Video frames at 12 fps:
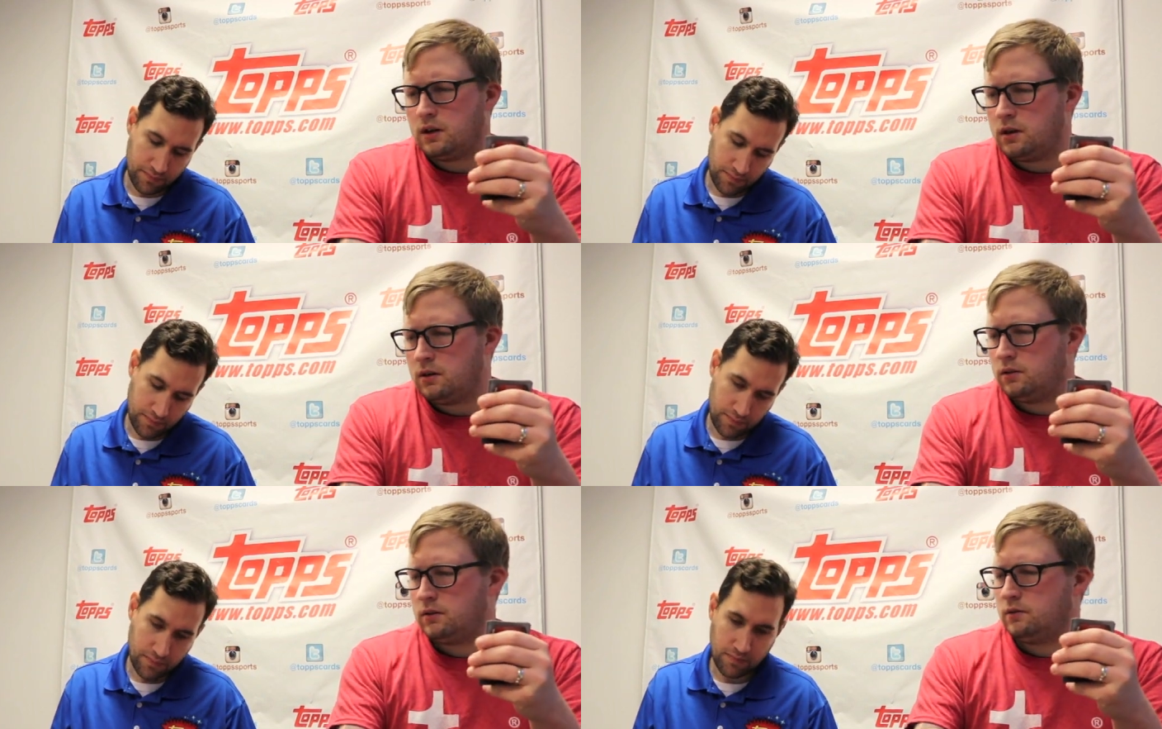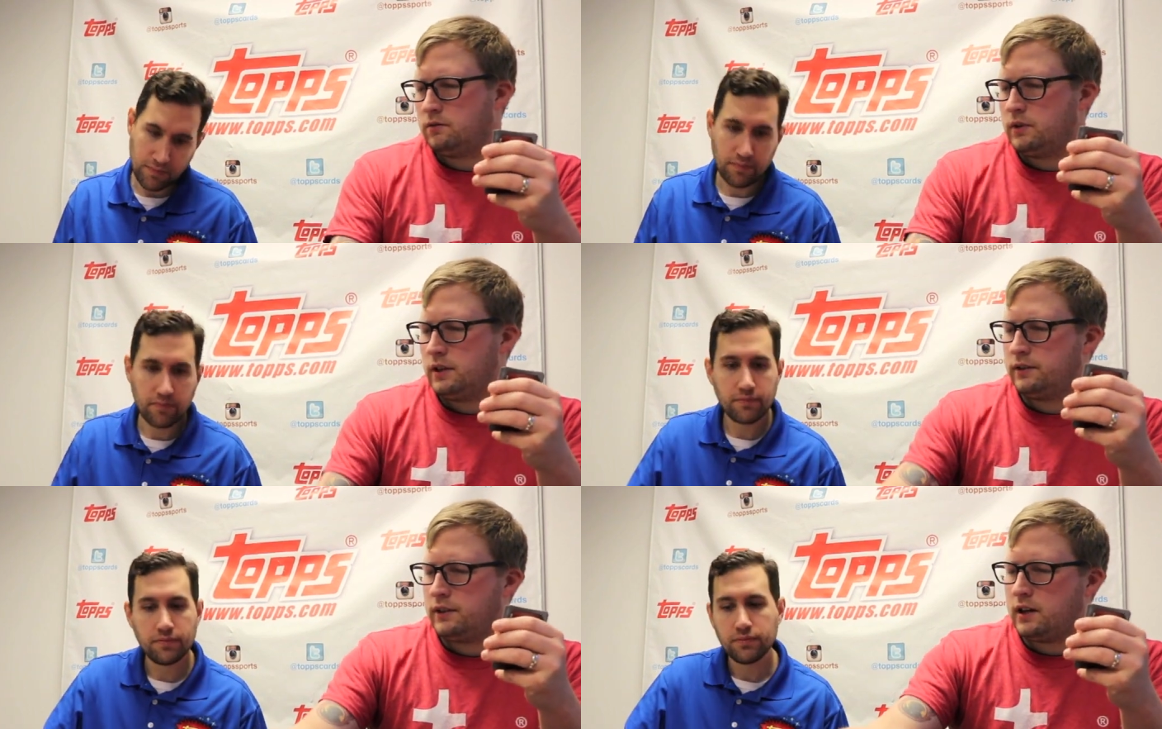Speaker 1: You got
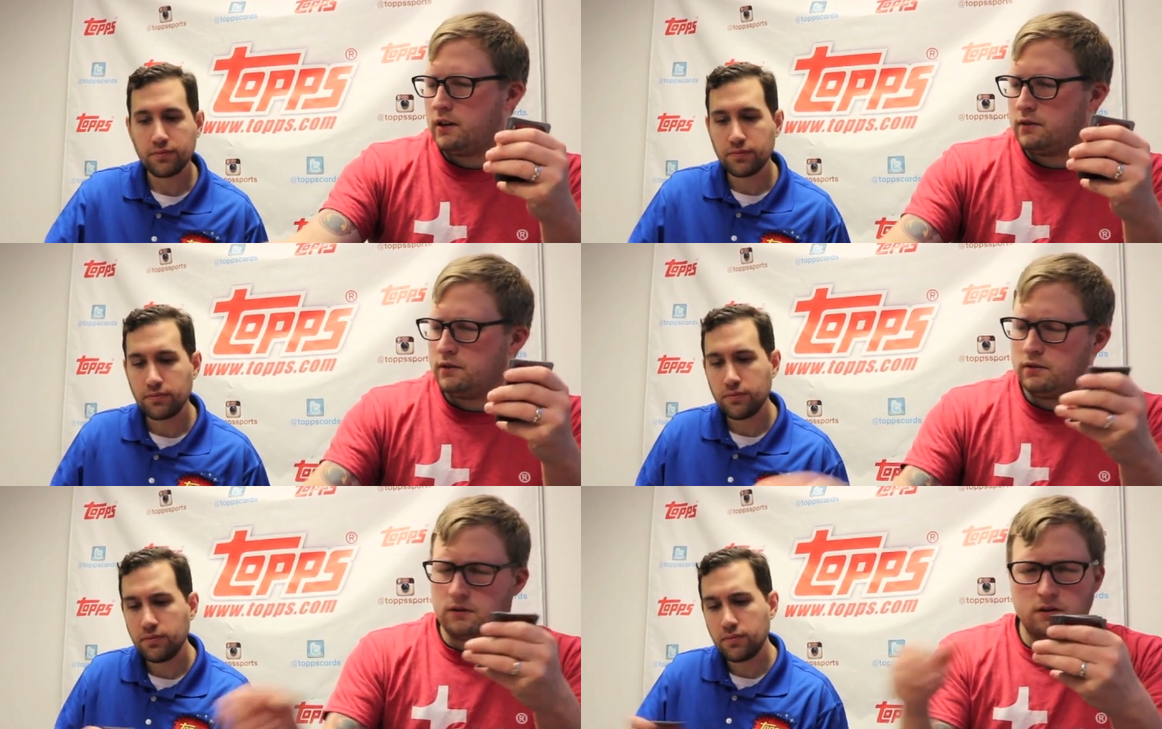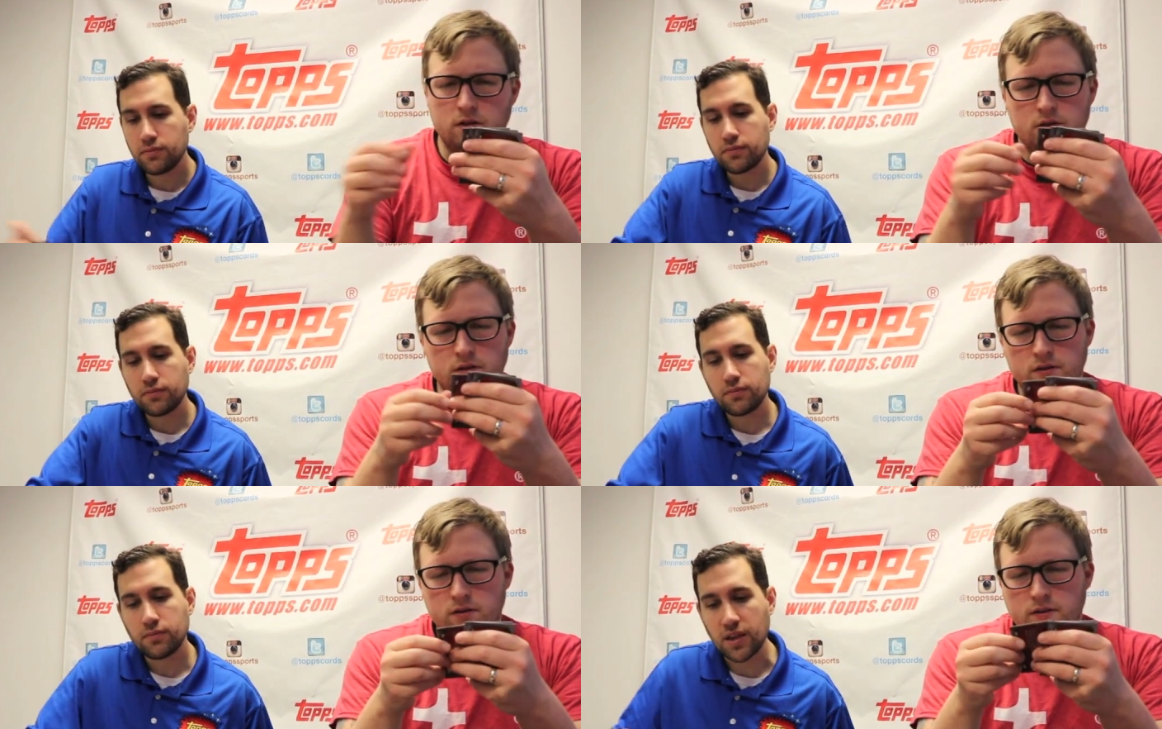Rey's character
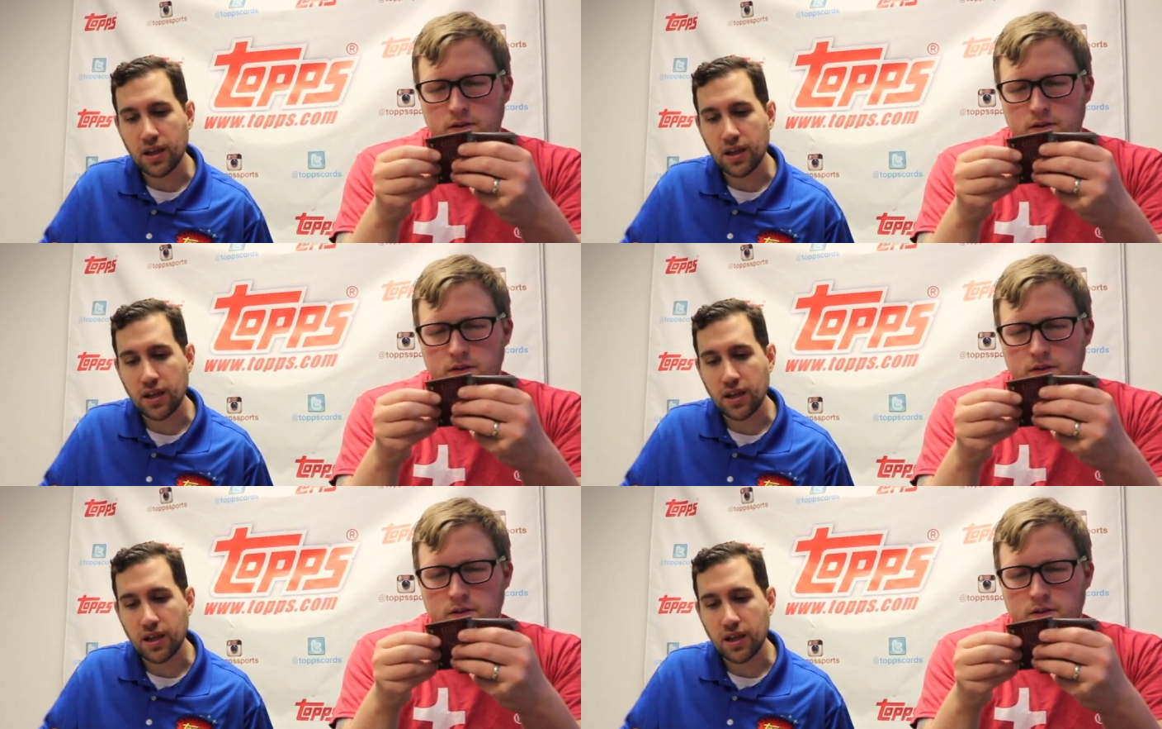card.